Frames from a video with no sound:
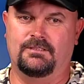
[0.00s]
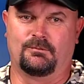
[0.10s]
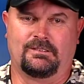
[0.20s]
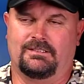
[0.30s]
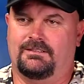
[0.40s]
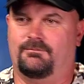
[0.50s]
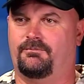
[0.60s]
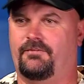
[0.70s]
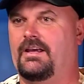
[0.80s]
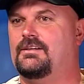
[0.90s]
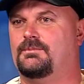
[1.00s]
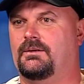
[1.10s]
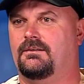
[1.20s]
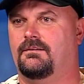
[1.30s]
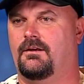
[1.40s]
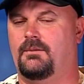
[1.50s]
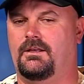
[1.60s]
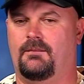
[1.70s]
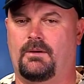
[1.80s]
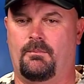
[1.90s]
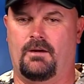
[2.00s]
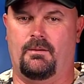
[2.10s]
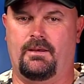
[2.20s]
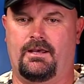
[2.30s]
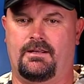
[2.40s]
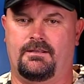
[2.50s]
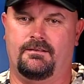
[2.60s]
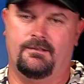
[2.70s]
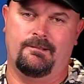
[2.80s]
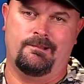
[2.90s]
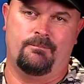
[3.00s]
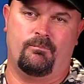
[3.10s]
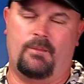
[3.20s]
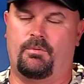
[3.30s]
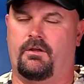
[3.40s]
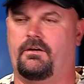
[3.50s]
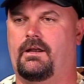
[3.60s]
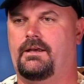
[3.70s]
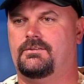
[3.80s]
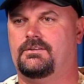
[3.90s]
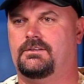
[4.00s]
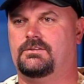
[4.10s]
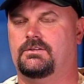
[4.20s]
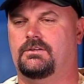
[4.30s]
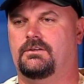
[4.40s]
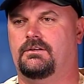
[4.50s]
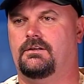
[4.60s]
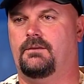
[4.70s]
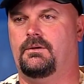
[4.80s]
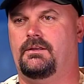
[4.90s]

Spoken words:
Didn't really faze me. I mean, my mom had it. My brother has it, so I